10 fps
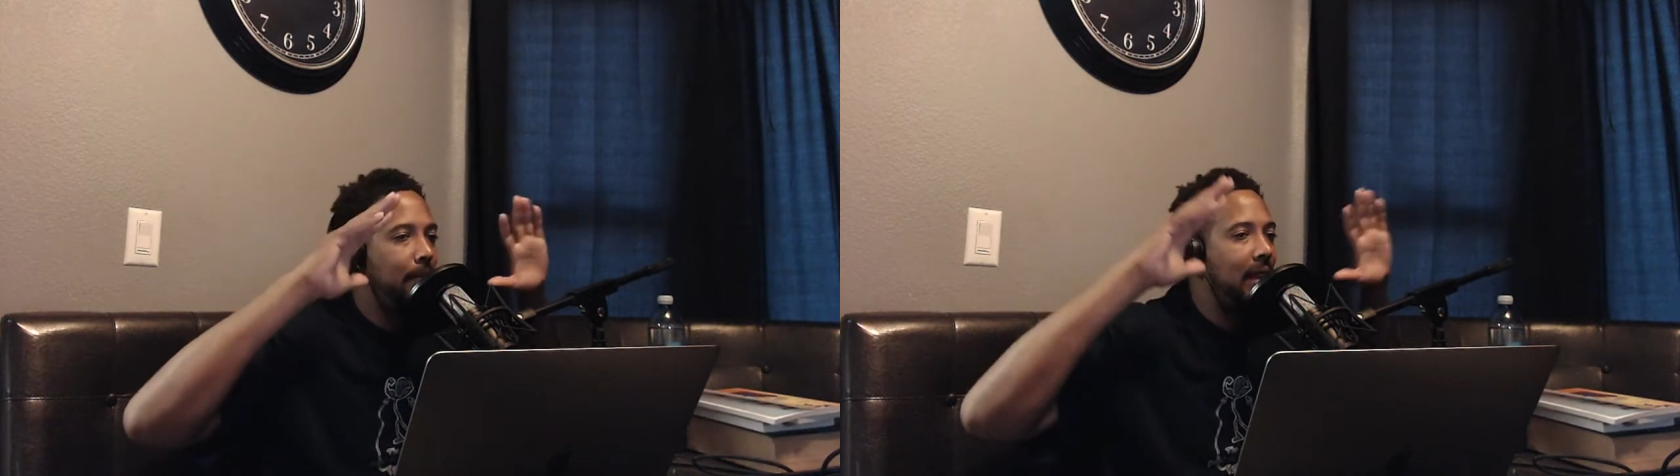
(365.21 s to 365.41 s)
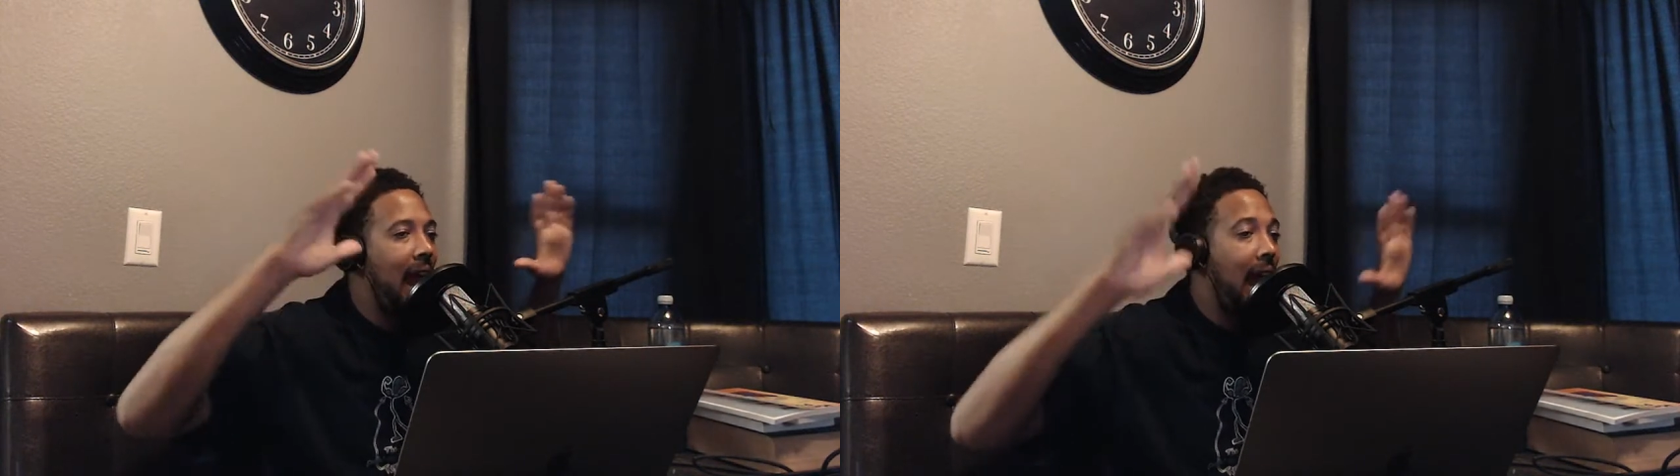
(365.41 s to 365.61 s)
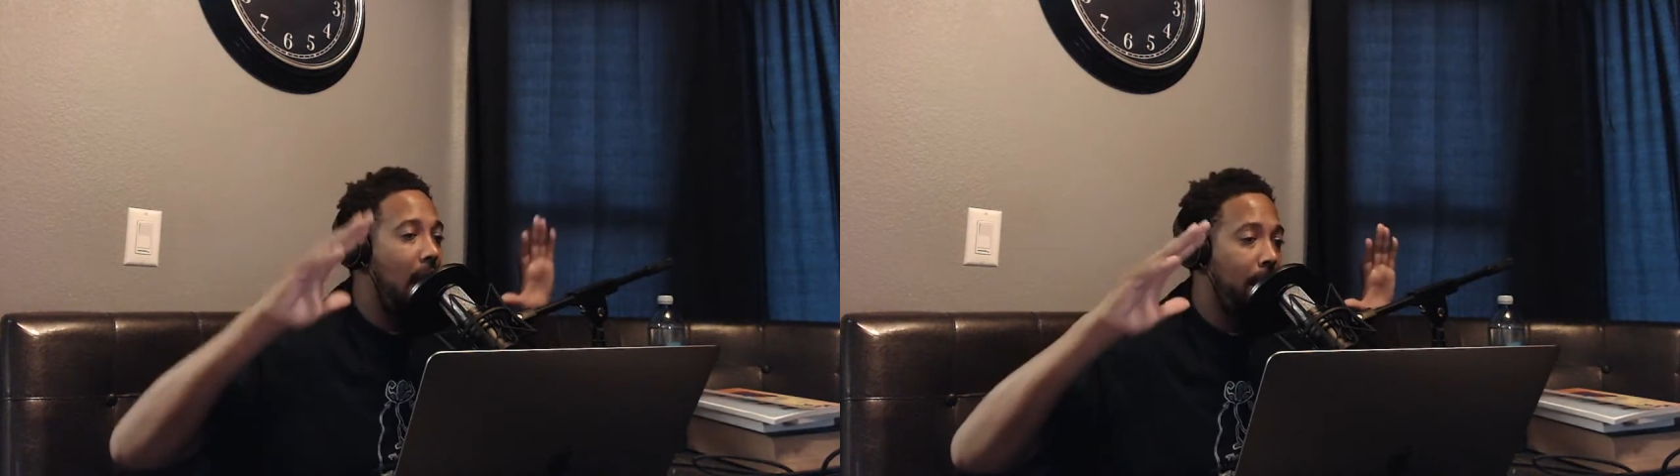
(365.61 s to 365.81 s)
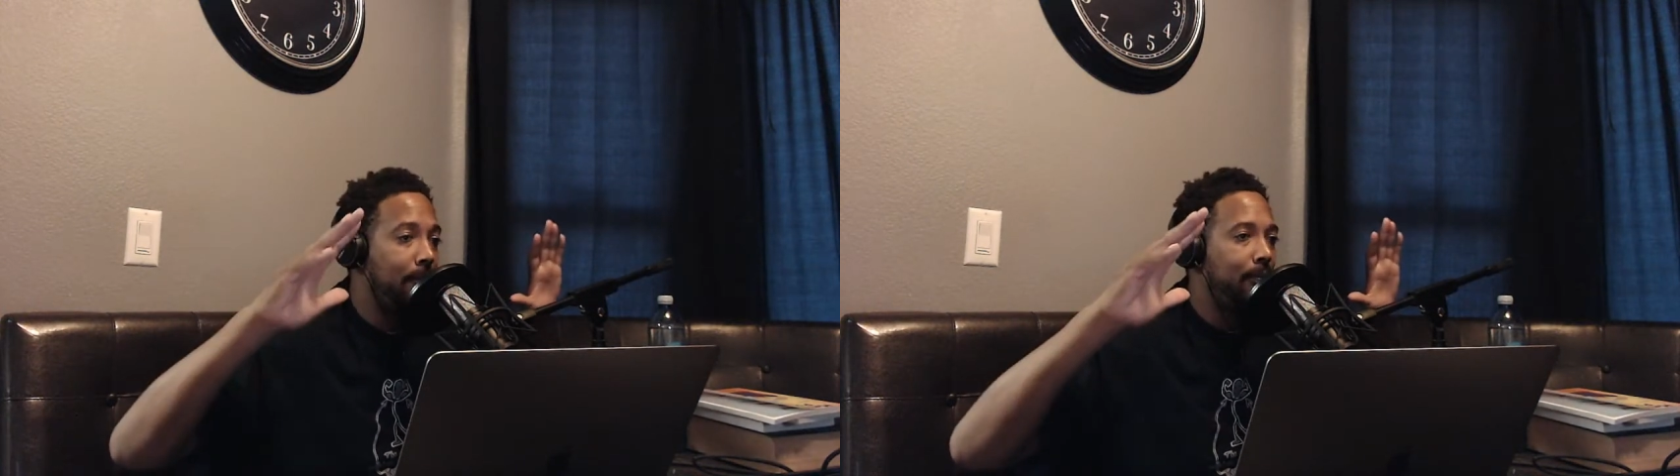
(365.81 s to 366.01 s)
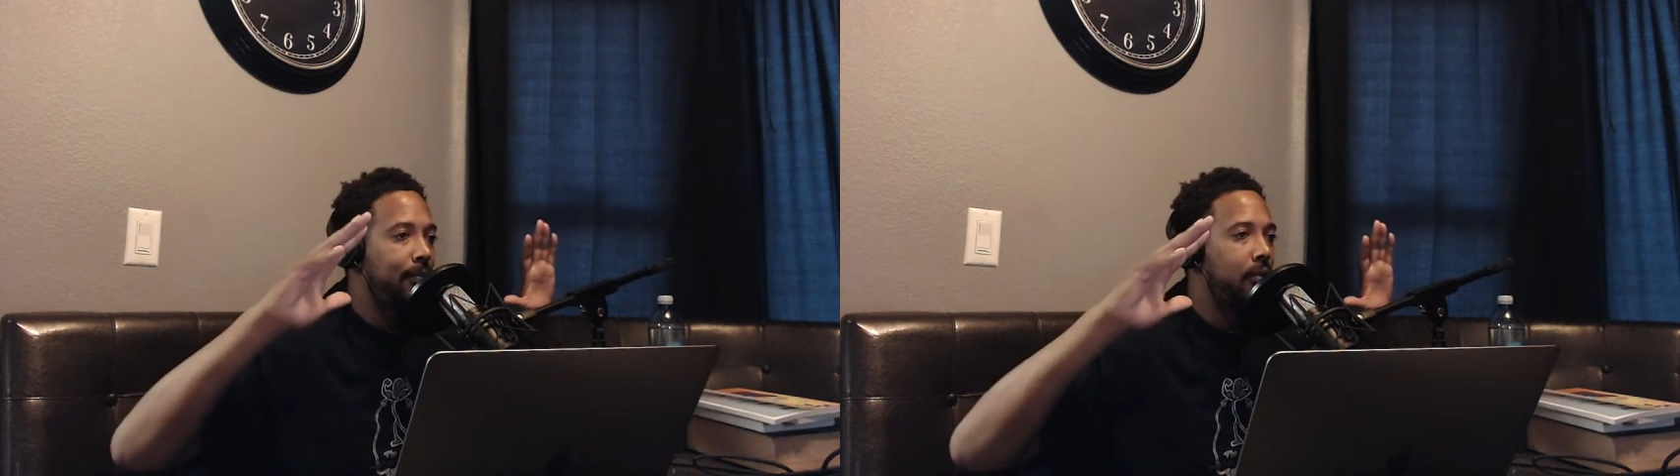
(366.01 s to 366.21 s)
Now,
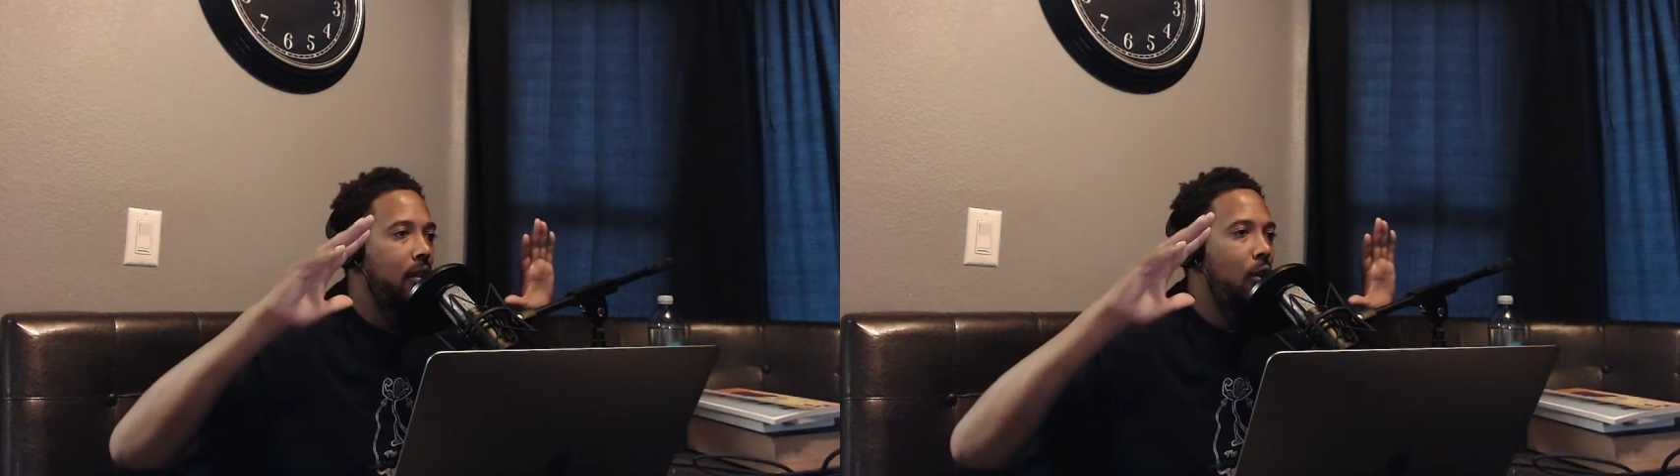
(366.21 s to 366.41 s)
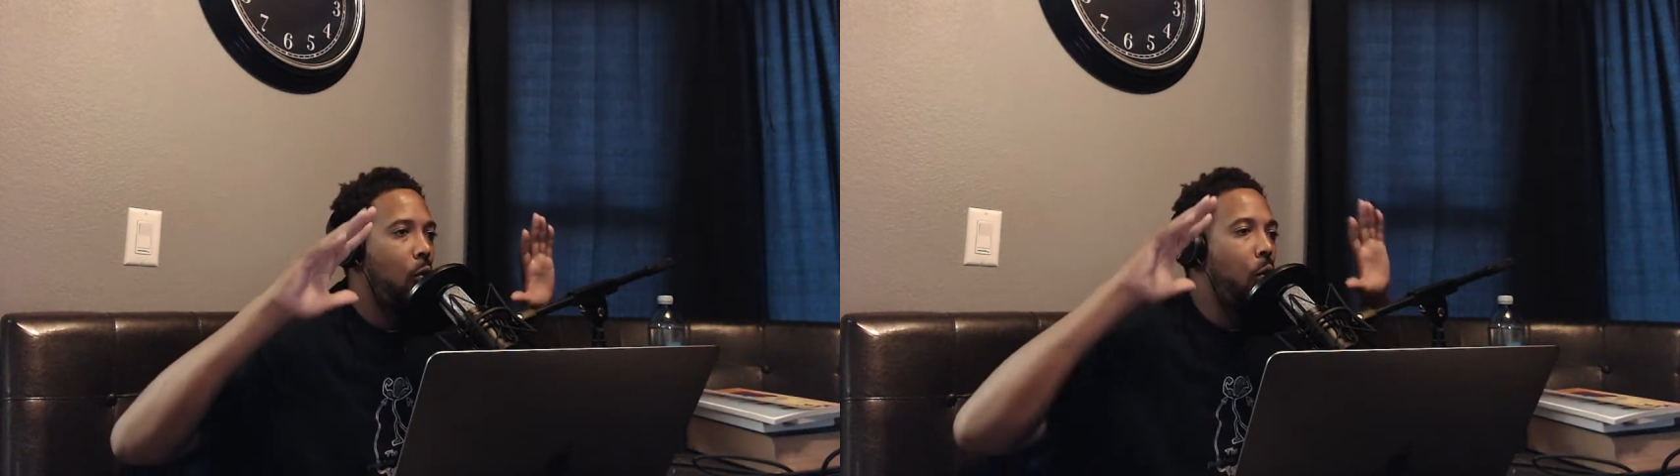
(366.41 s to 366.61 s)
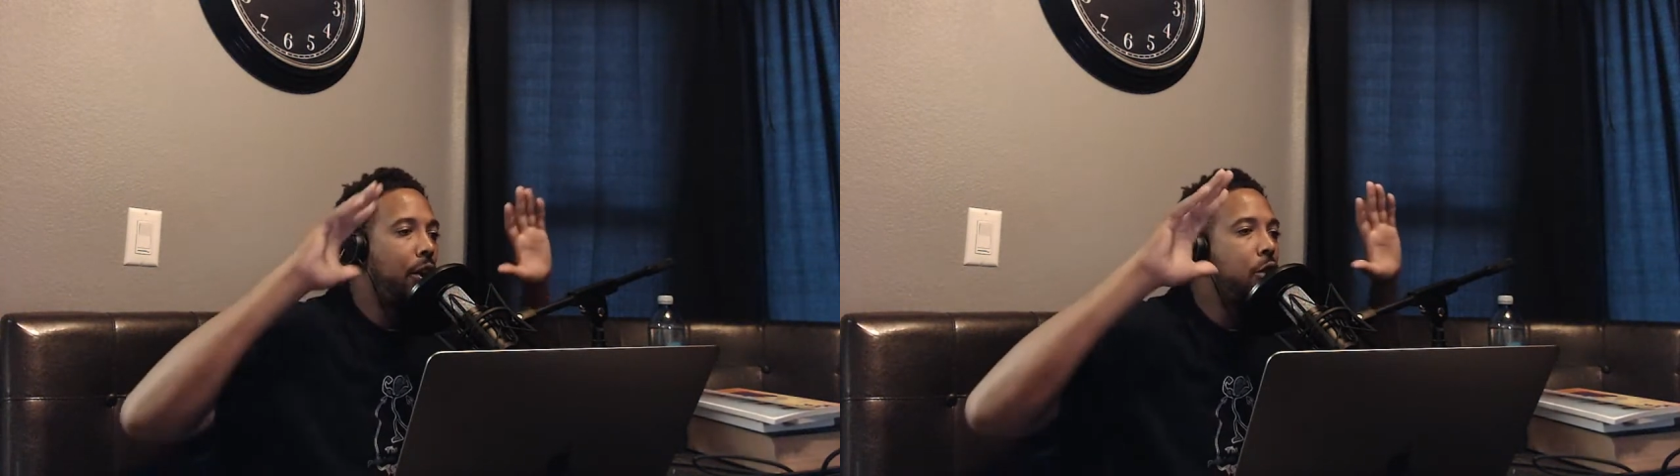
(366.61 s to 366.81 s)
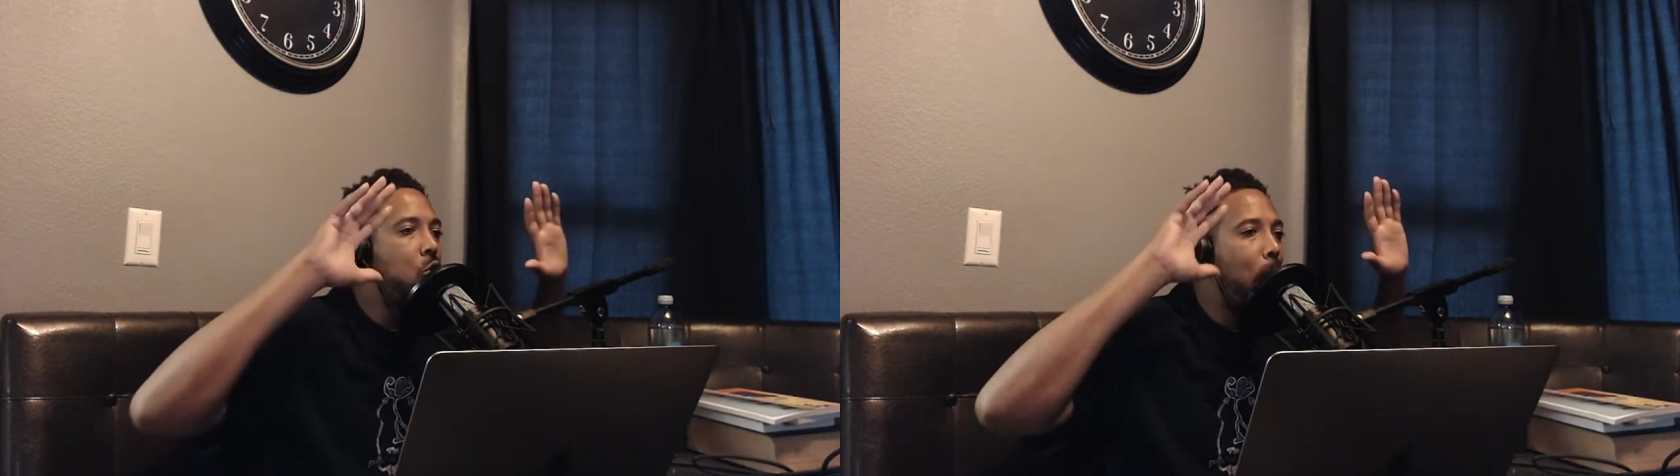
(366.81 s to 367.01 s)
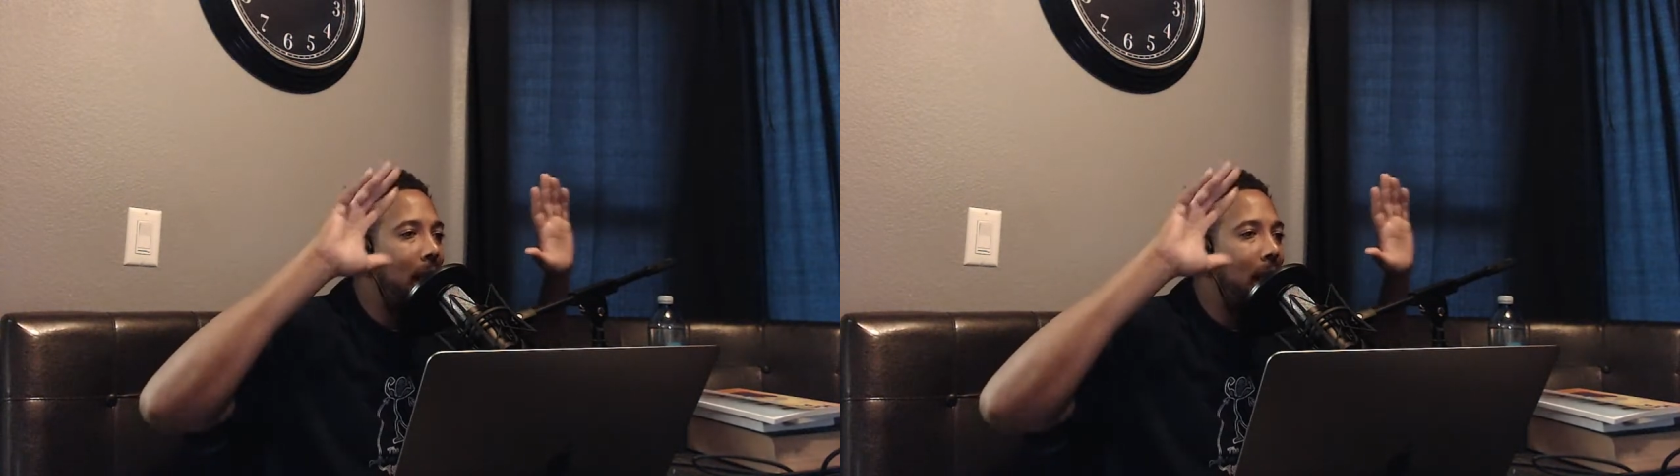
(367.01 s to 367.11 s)
what are you